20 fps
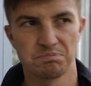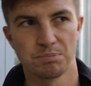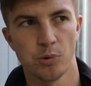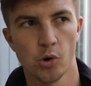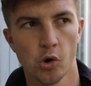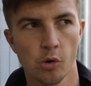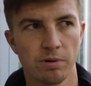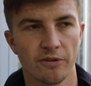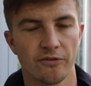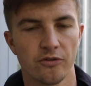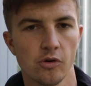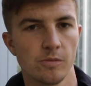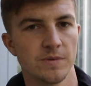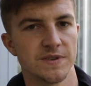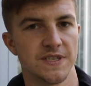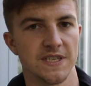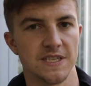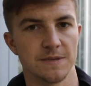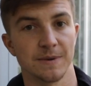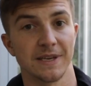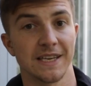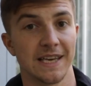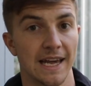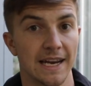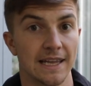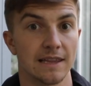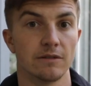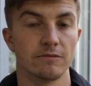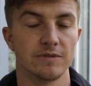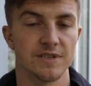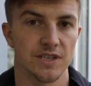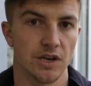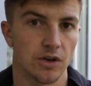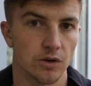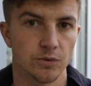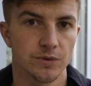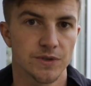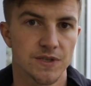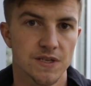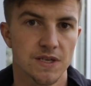poor performances but getting the
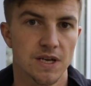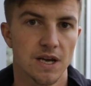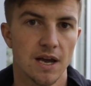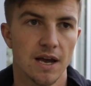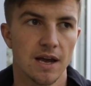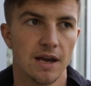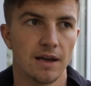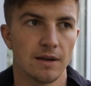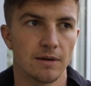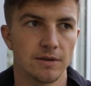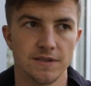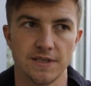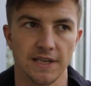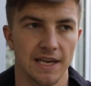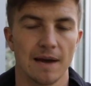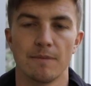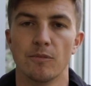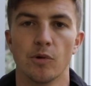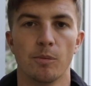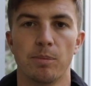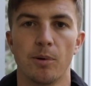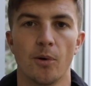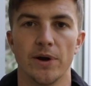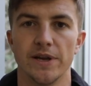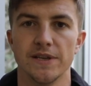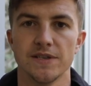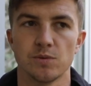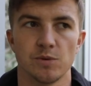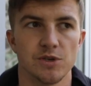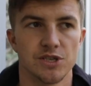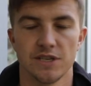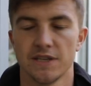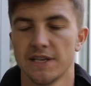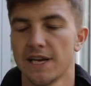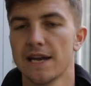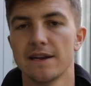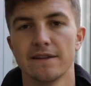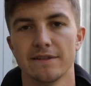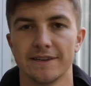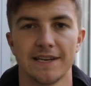results to get more points, which at
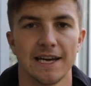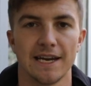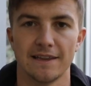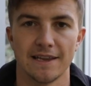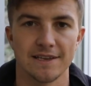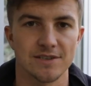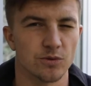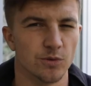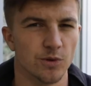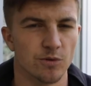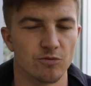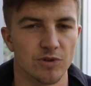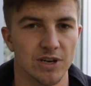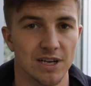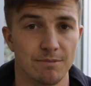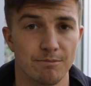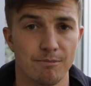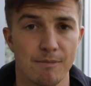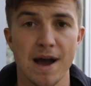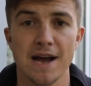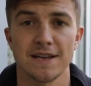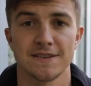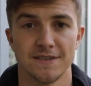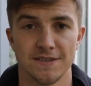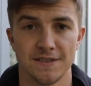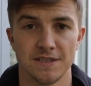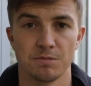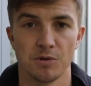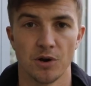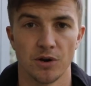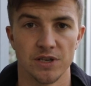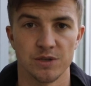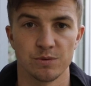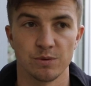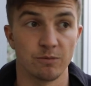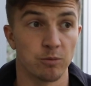the end of the day, that's all that really matters, to be honest.